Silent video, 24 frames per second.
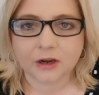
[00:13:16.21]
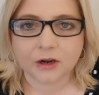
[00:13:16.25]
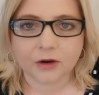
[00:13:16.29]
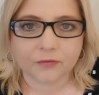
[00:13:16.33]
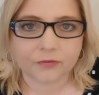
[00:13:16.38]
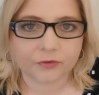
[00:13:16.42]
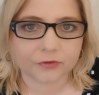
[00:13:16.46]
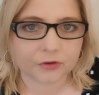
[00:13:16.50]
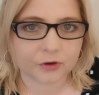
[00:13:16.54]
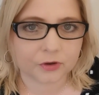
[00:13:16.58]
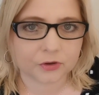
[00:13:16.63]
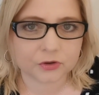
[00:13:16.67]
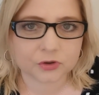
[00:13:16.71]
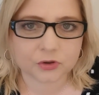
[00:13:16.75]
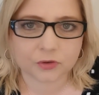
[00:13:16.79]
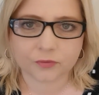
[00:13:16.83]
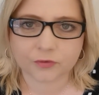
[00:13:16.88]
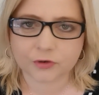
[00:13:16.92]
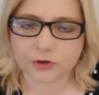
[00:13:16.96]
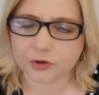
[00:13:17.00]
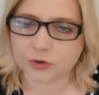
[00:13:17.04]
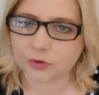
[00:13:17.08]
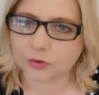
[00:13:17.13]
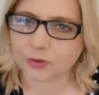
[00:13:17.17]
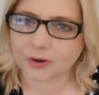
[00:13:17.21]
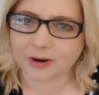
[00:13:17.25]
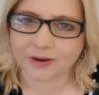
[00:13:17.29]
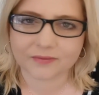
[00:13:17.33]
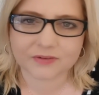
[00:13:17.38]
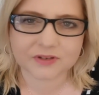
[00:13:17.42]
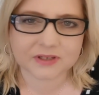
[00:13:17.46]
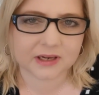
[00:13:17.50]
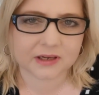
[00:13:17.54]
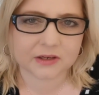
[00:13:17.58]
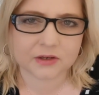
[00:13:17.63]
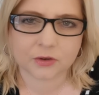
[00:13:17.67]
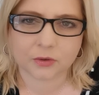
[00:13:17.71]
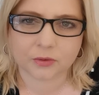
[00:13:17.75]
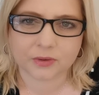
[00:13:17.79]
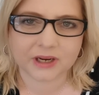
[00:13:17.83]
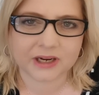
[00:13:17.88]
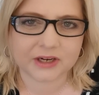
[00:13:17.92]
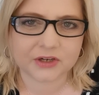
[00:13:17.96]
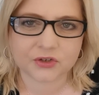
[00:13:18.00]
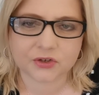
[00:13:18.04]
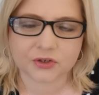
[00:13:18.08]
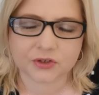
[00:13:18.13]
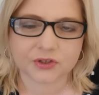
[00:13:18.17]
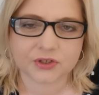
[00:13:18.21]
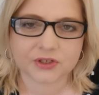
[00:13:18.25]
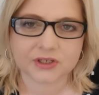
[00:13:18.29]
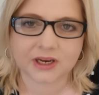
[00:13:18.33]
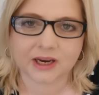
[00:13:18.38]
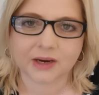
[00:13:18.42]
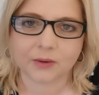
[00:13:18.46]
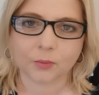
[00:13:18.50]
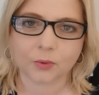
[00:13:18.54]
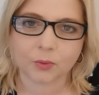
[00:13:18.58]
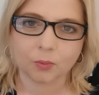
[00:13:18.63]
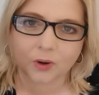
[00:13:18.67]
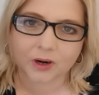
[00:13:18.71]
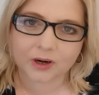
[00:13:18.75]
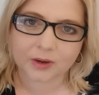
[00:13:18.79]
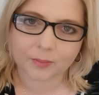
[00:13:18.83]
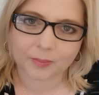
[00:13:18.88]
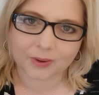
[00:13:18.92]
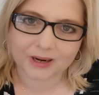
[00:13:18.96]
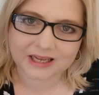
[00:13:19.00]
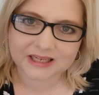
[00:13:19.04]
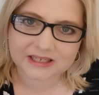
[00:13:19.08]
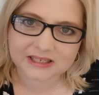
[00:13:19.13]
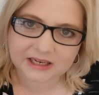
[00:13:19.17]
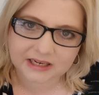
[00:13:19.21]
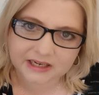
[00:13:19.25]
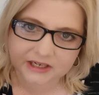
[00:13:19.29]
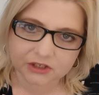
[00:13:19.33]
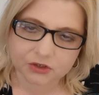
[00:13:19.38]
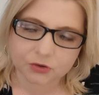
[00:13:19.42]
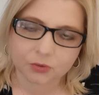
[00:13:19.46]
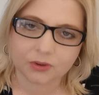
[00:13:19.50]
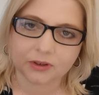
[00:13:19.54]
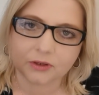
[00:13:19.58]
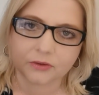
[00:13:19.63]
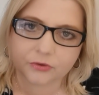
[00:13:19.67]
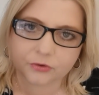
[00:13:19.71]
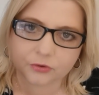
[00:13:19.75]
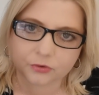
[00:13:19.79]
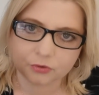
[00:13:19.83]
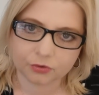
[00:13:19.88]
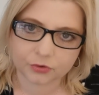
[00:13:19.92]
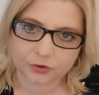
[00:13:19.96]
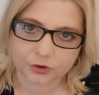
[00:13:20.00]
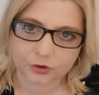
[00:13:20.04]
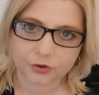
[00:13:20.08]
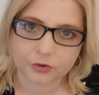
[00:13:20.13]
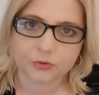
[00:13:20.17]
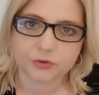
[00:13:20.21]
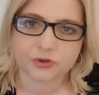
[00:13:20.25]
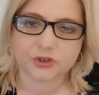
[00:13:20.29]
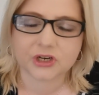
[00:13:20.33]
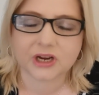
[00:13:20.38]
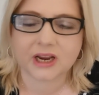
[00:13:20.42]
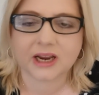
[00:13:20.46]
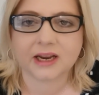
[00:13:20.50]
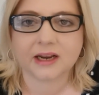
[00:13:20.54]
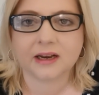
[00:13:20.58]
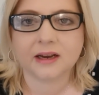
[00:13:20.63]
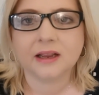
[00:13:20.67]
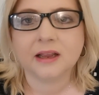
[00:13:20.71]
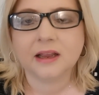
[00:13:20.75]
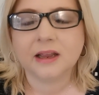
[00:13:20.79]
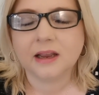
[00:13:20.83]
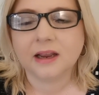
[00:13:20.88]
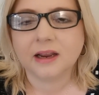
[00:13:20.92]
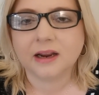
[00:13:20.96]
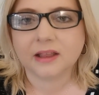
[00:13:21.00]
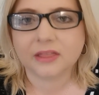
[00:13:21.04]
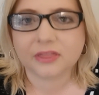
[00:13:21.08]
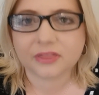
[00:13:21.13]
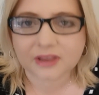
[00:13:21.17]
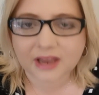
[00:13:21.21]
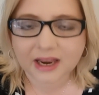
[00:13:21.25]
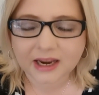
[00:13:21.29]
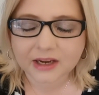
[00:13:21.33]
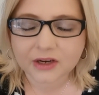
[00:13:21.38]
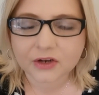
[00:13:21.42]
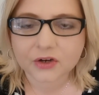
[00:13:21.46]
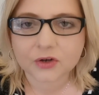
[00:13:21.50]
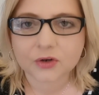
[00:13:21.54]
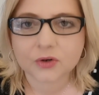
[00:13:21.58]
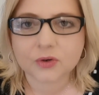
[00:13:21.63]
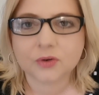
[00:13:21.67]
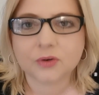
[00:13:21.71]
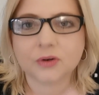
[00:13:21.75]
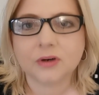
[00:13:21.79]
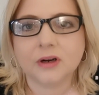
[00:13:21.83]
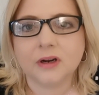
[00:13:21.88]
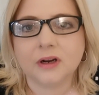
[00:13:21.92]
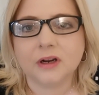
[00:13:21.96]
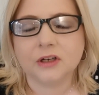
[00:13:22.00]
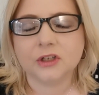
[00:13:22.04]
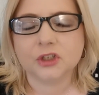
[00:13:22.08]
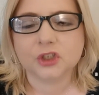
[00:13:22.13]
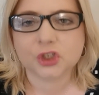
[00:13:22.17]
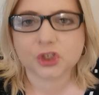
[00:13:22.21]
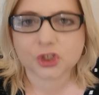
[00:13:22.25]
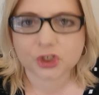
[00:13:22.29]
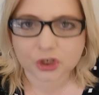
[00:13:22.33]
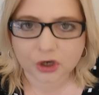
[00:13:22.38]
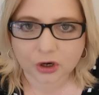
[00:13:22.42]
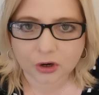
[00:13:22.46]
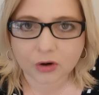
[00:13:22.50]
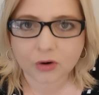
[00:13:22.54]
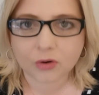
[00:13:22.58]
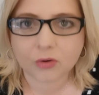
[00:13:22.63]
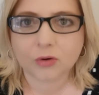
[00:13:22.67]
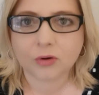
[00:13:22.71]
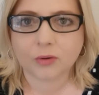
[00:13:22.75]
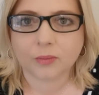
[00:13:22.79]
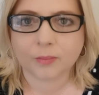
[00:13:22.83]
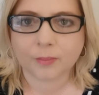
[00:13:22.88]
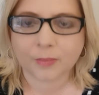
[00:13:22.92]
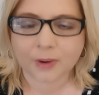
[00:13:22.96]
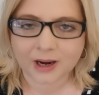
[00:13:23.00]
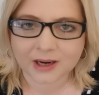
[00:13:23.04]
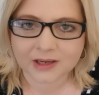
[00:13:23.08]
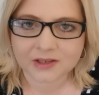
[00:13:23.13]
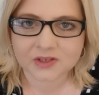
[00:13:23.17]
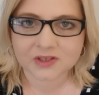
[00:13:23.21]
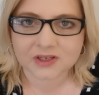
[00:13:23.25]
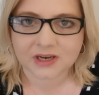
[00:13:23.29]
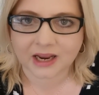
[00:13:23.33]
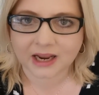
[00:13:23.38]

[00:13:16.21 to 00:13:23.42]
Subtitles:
For those of you who have sent donations saying we want to bless Israel through you, Jane, thank you so much.